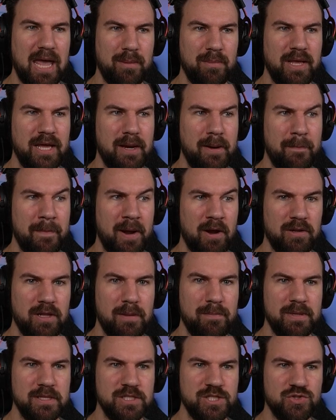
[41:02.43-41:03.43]
animal had
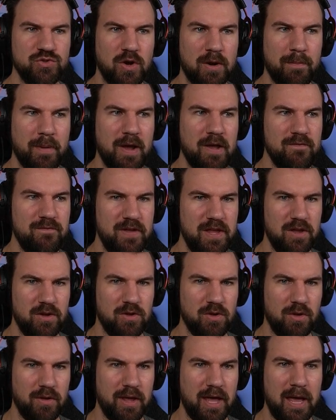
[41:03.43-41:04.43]
apparently been struck by a
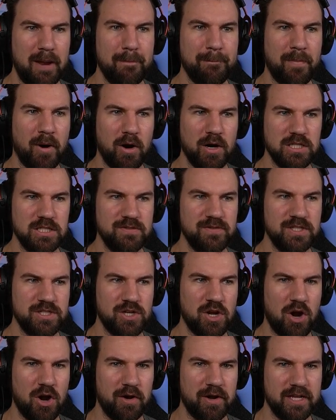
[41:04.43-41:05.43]
vehicle and parts of its
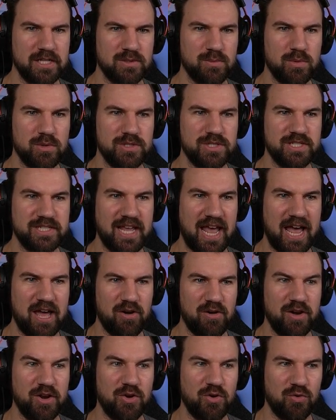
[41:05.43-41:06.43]
carcass were
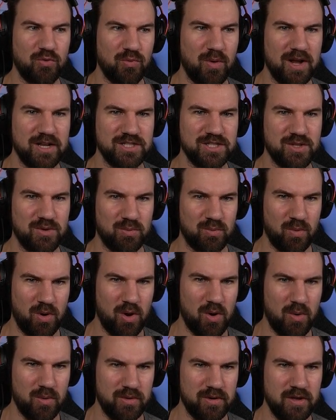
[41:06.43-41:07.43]
scattered across the
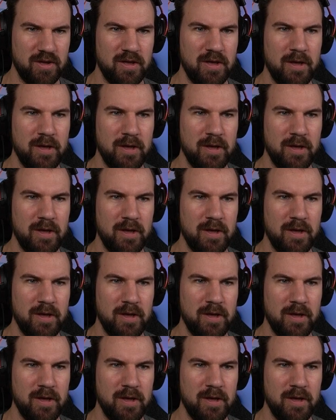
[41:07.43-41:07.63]
road.